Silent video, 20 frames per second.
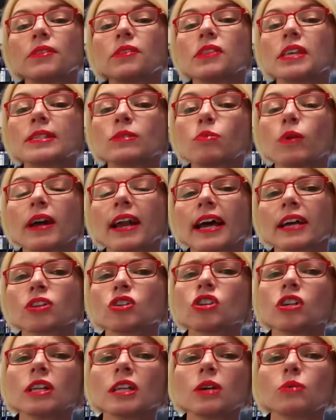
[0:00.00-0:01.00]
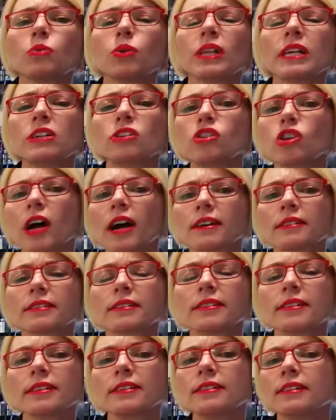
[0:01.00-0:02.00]
This one actually will
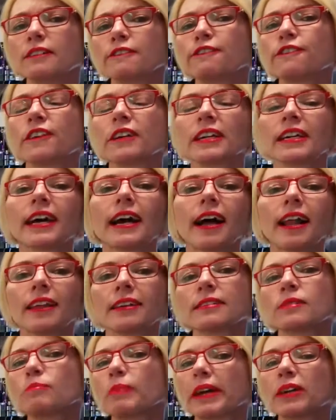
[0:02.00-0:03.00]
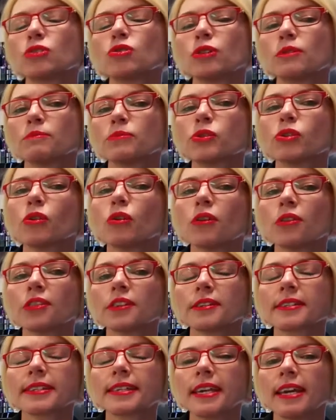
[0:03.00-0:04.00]
adjust to different color spectrums on
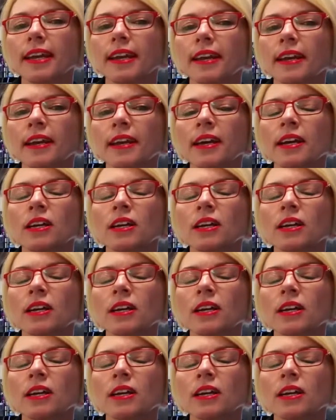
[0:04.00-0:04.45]
the skin.